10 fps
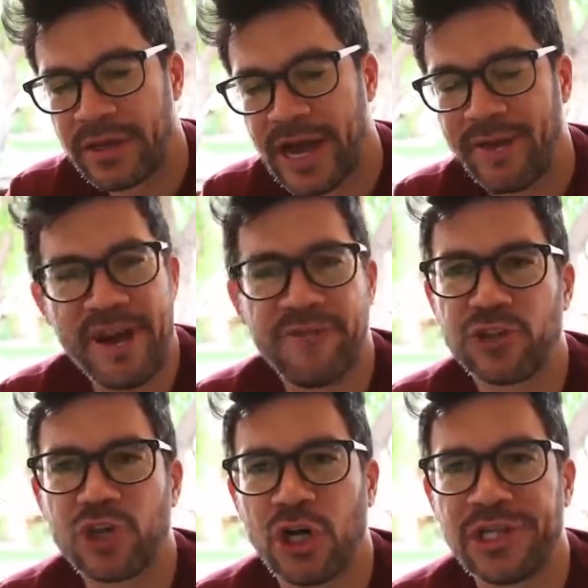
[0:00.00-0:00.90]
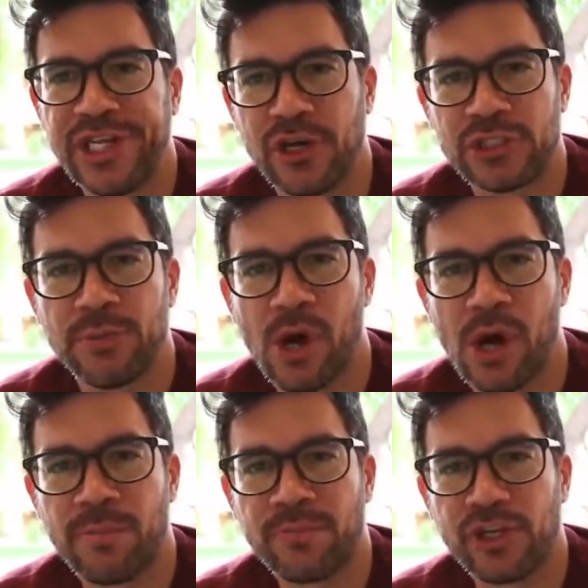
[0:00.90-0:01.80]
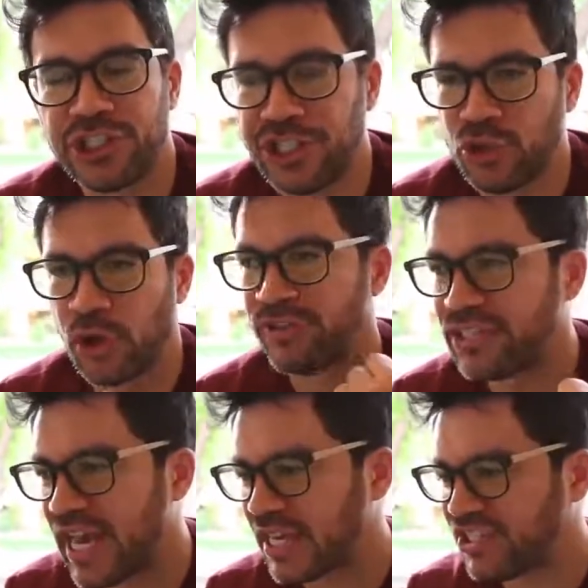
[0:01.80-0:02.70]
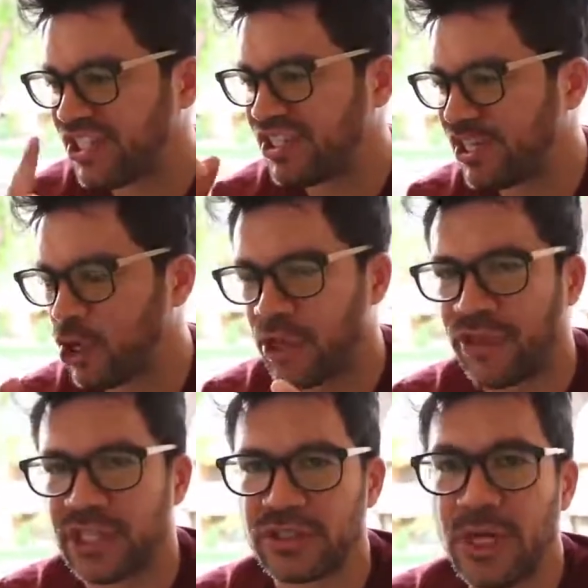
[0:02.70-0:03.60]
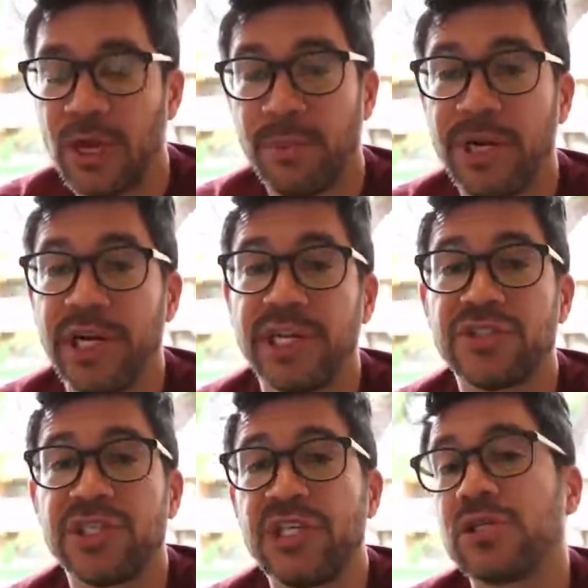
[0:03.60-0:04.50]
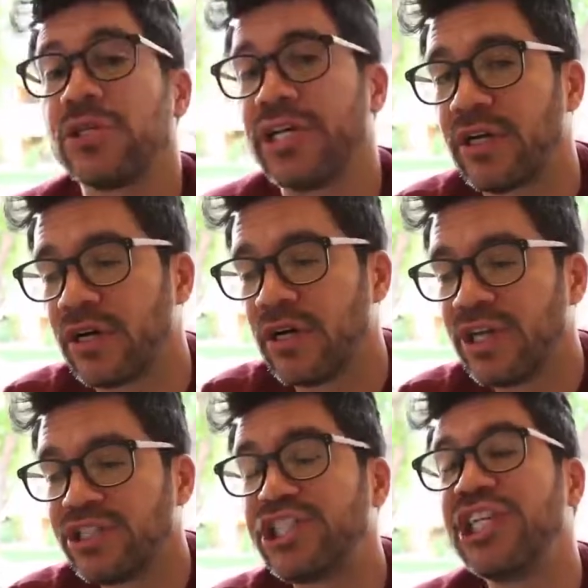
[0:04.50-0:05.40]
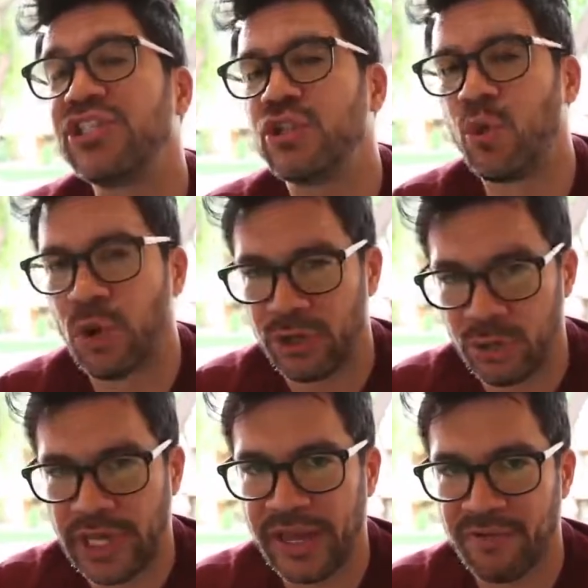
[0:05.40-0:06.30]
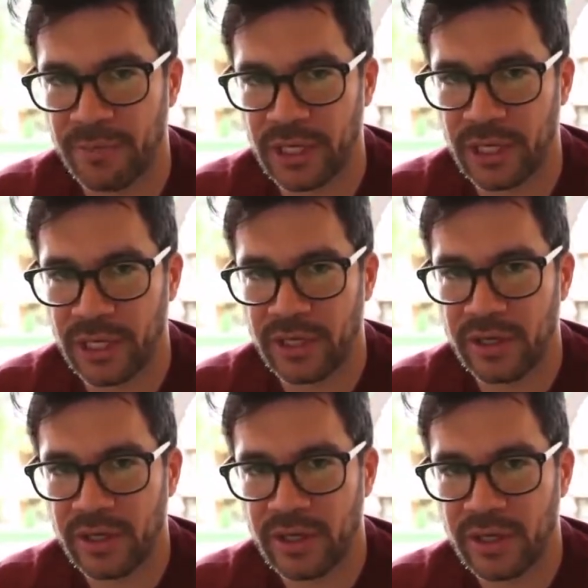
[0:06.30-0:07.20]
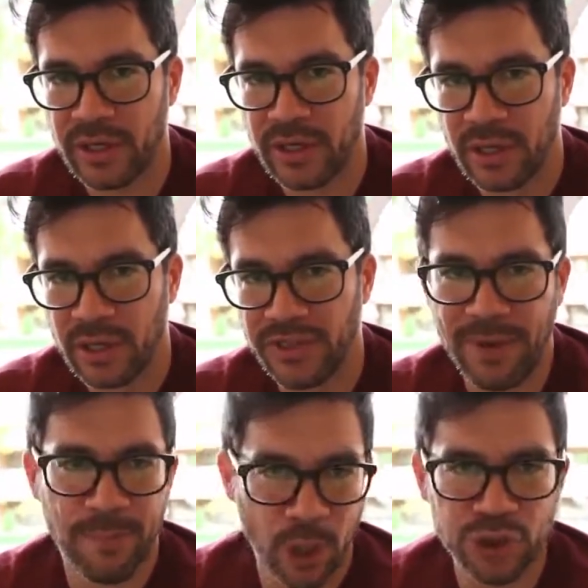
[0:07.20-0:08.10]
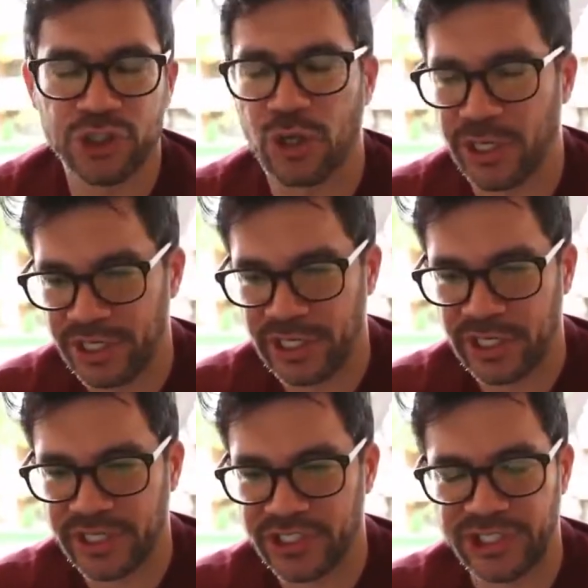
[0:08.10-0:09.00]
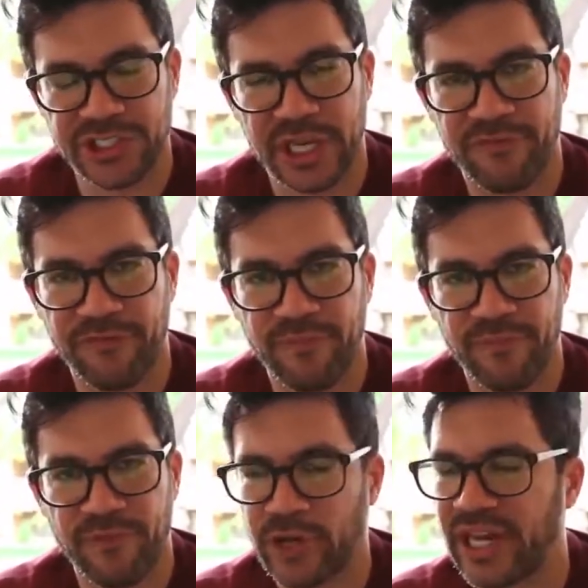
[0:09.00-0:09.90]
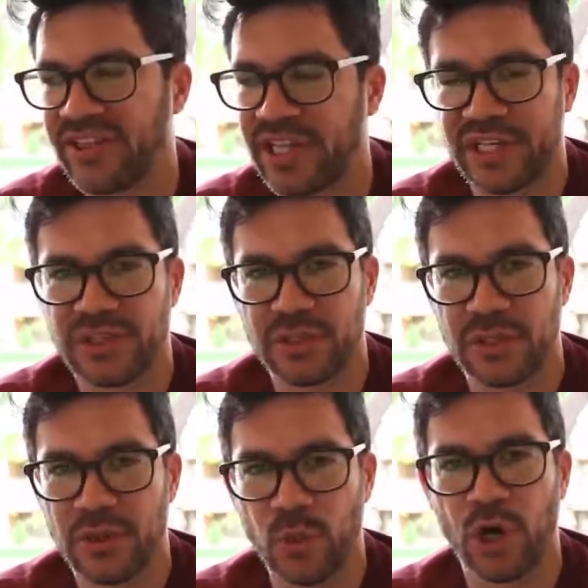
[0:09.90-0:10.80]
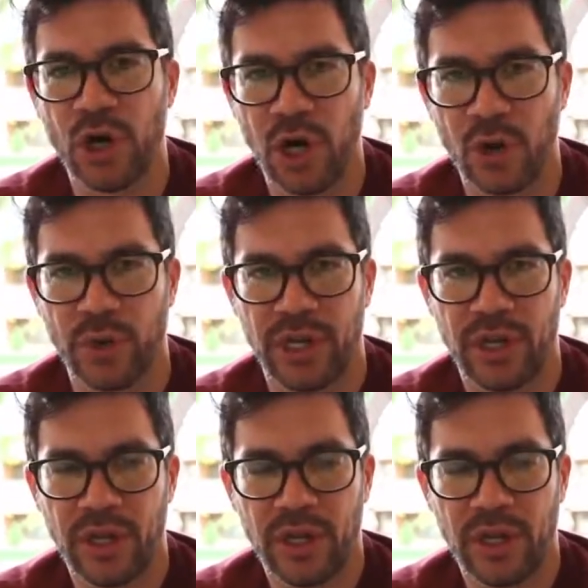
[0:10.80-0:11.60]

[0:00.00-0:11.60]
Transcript: I never saw Leon's mom because she drove a taxi, did all this. But in his senior year, she's the one who gave him a gun. They both started dealing. She said, forget this, we're hungry.